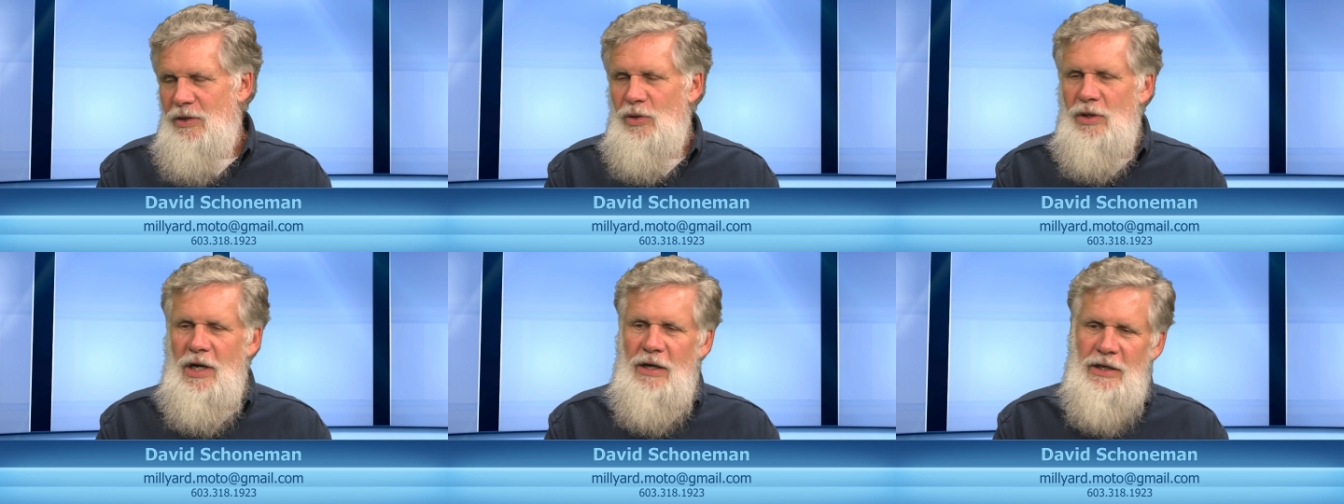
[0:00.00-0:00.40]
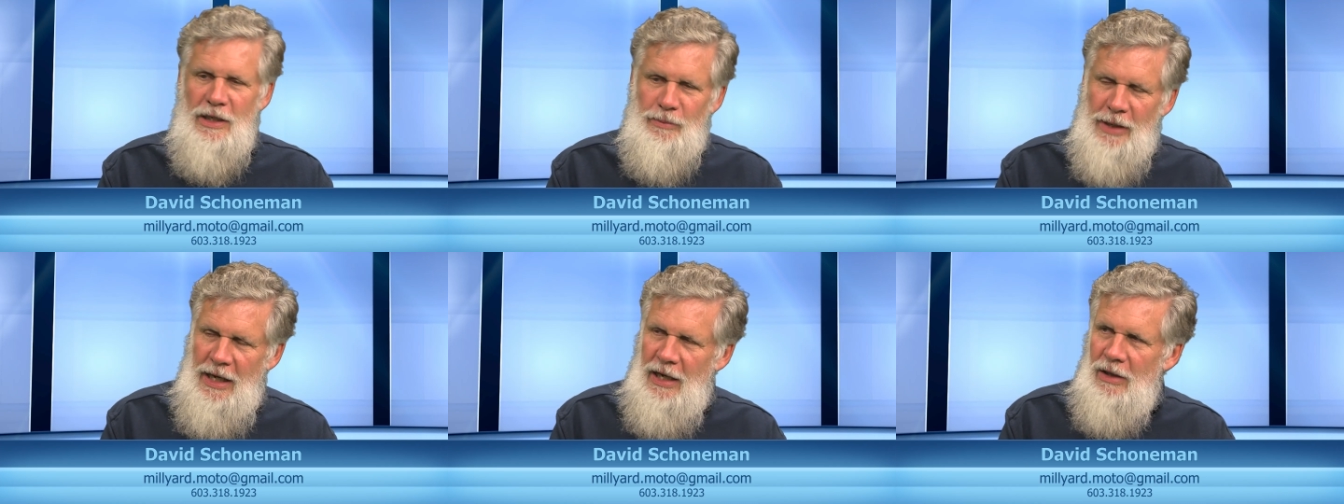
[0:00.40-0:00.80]
Or our
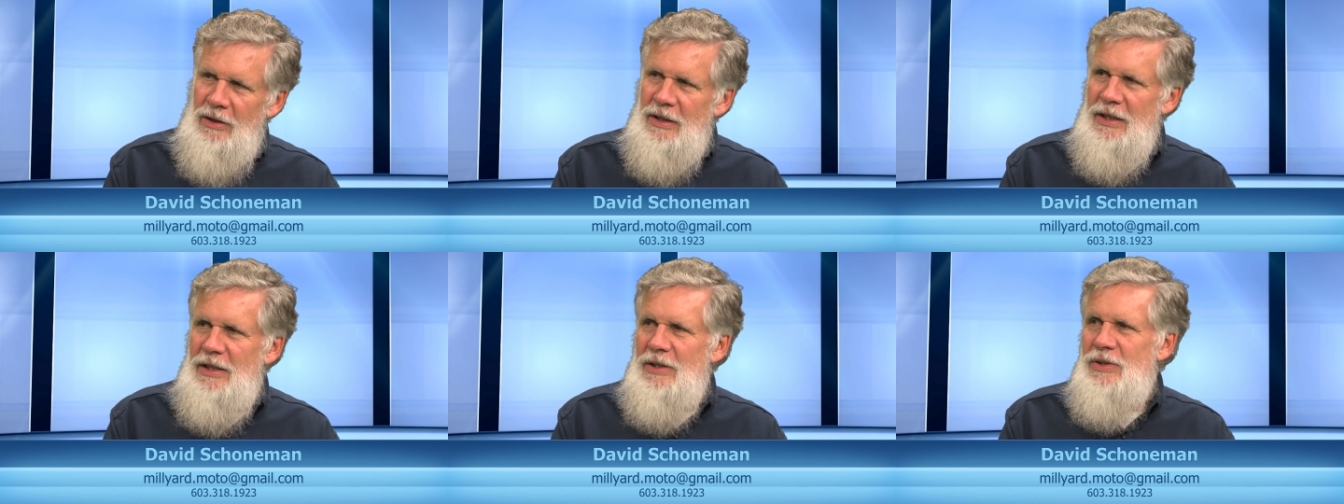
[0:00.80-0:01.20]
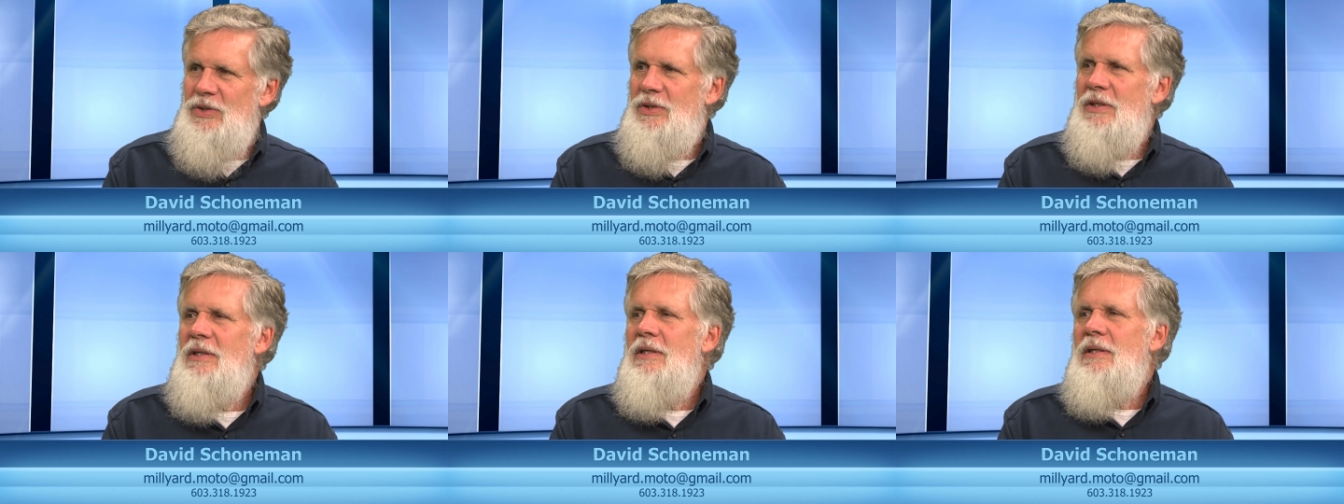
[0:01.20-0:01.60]
email
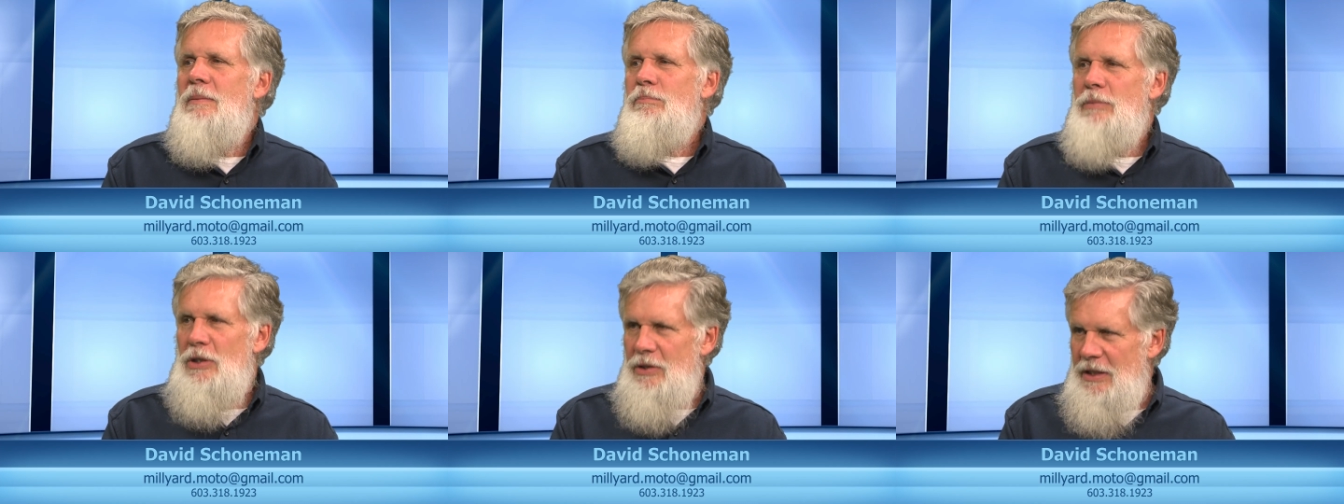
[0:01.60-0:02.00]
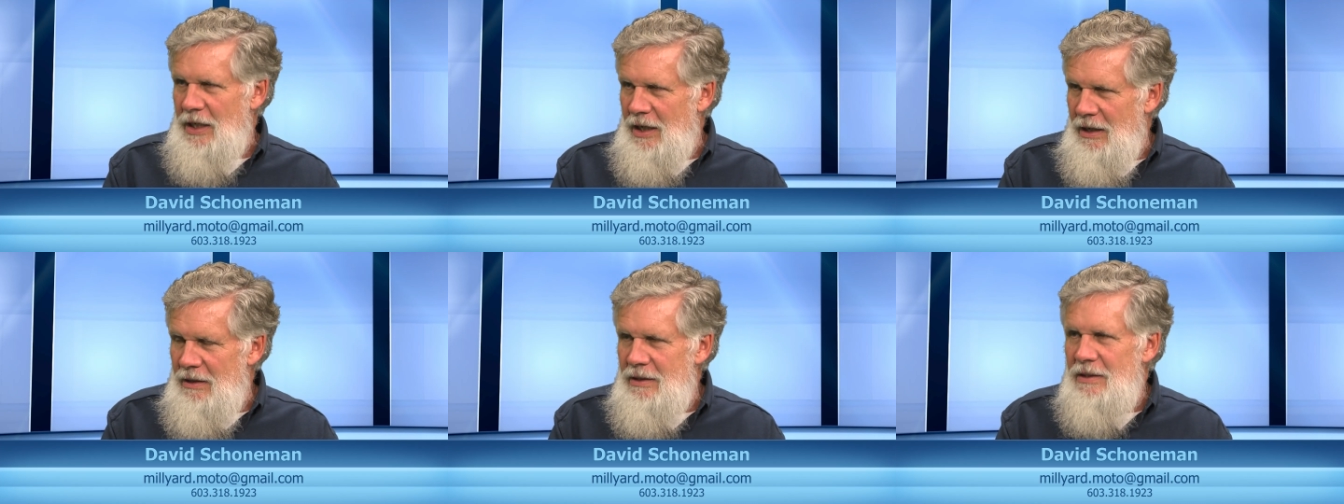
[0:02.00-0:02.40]
is
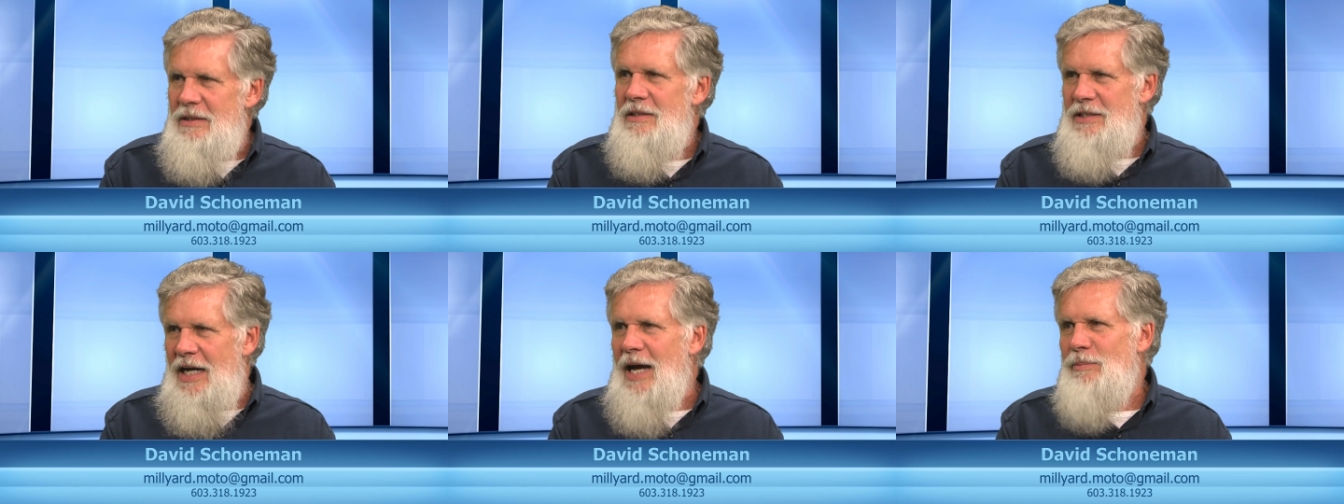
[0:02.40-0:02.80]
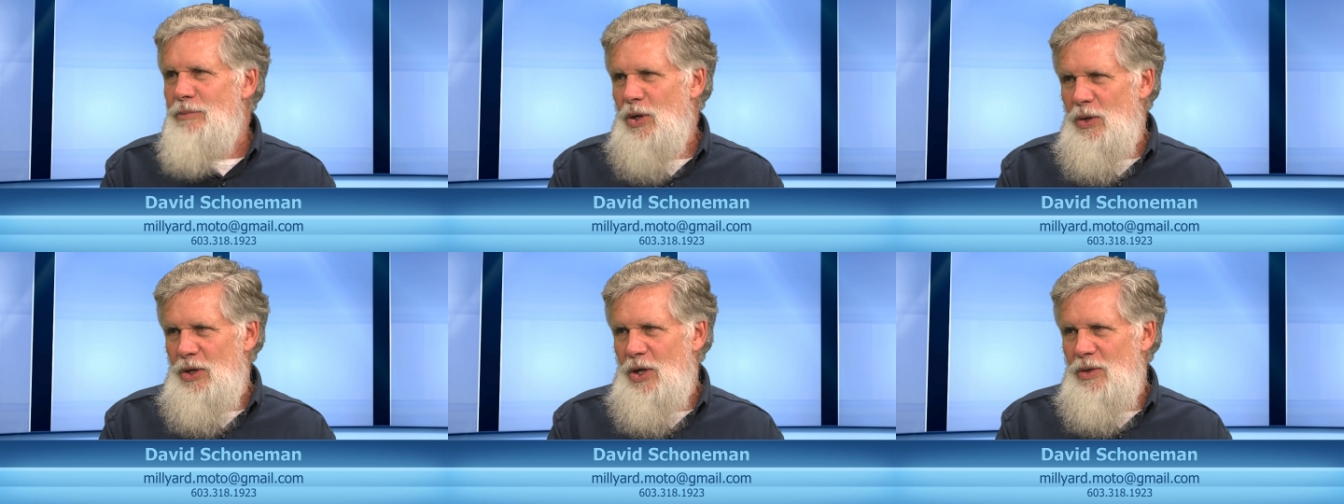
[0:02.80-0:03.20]

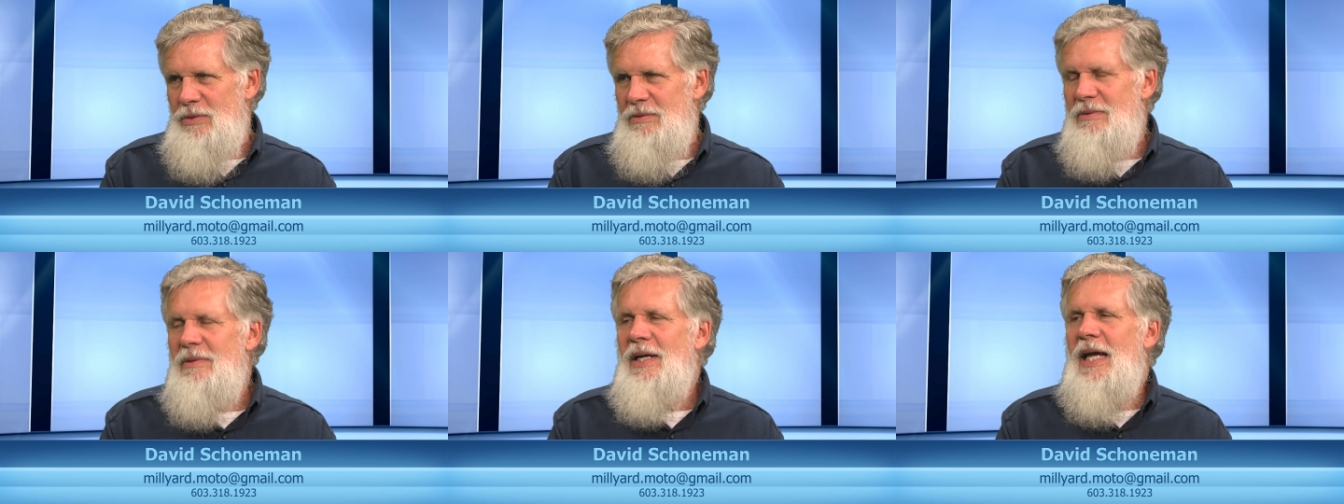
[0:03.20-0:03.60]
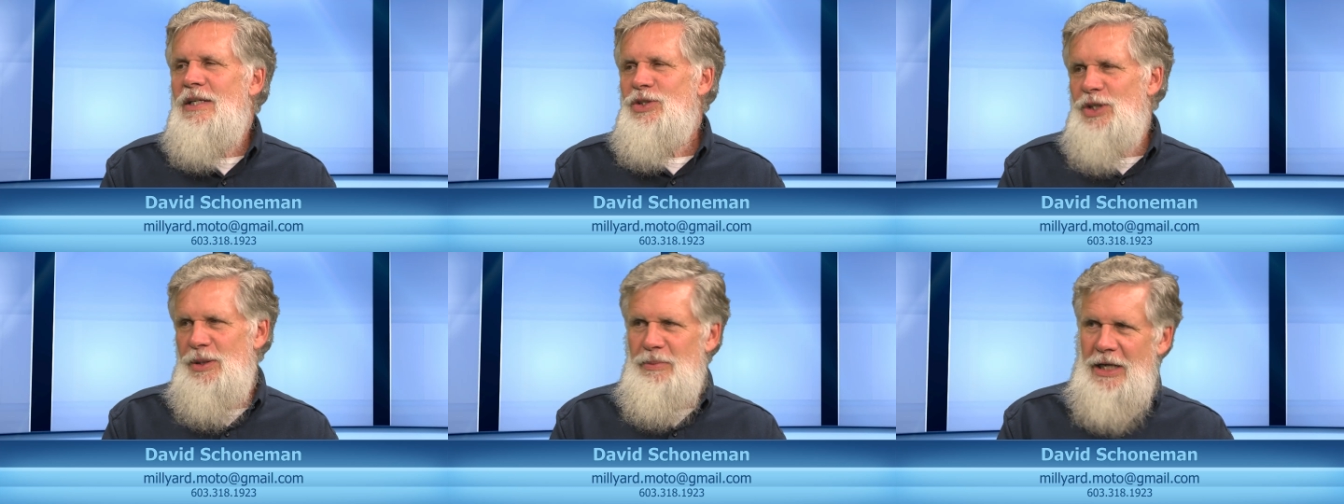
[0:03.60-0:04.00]

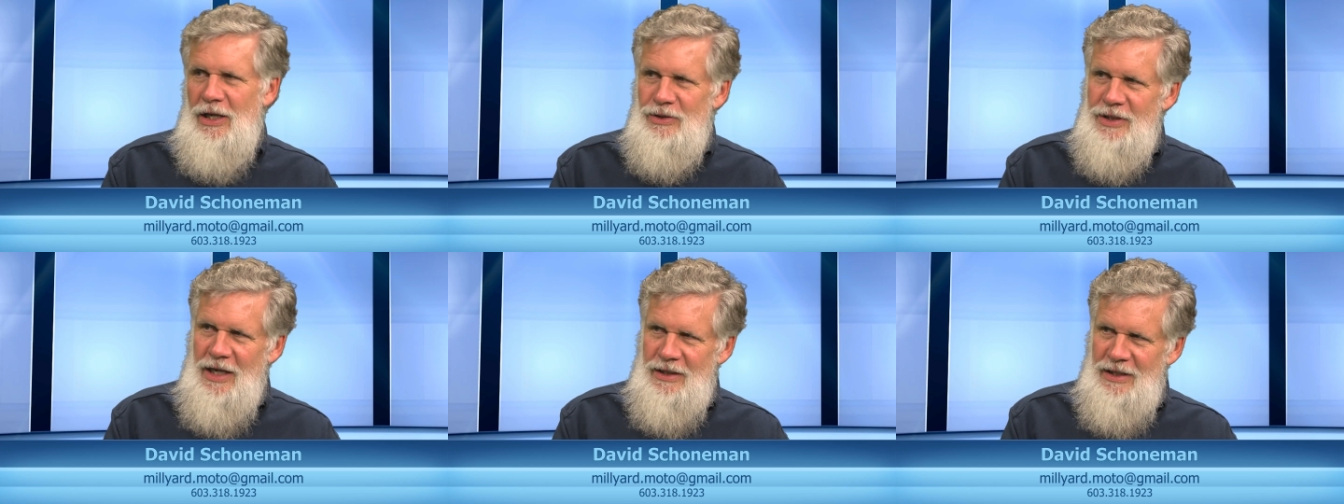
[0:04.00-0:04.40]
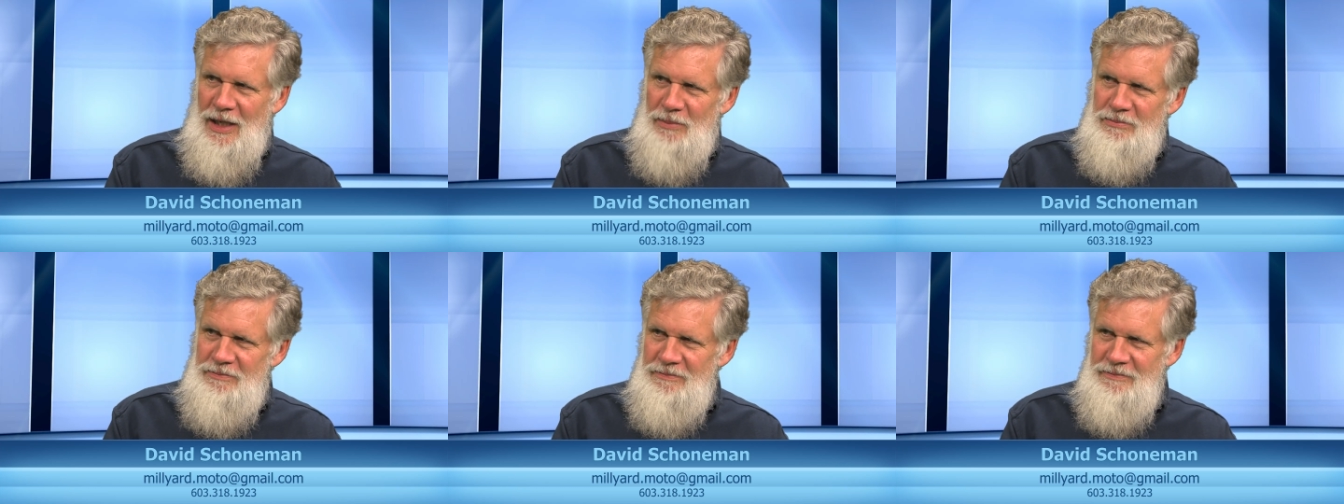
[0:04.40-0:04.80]

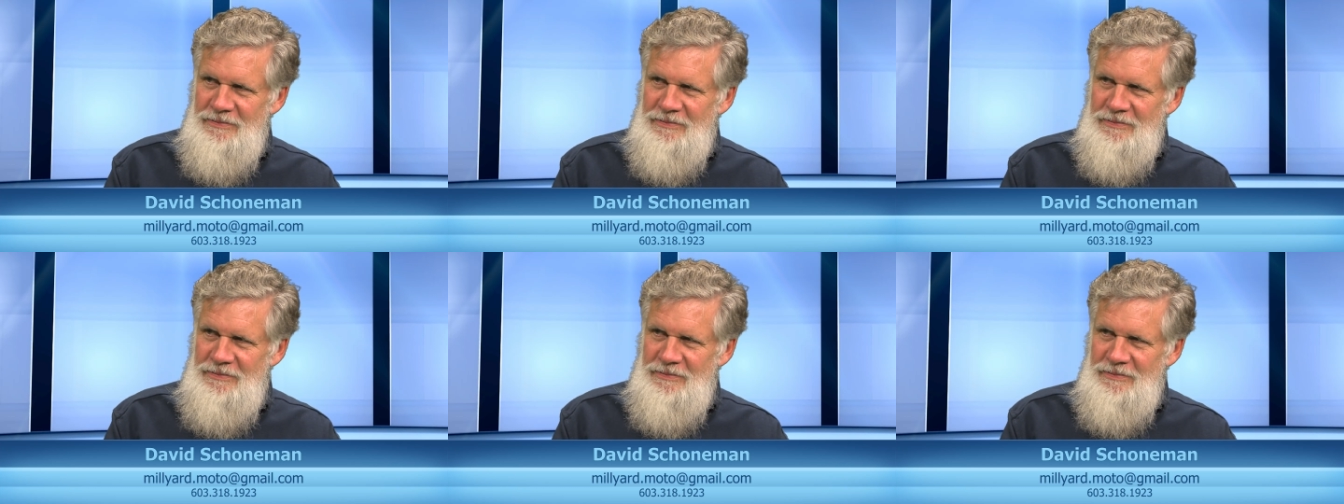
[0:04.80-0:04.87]
millyard.moto@gmail.com.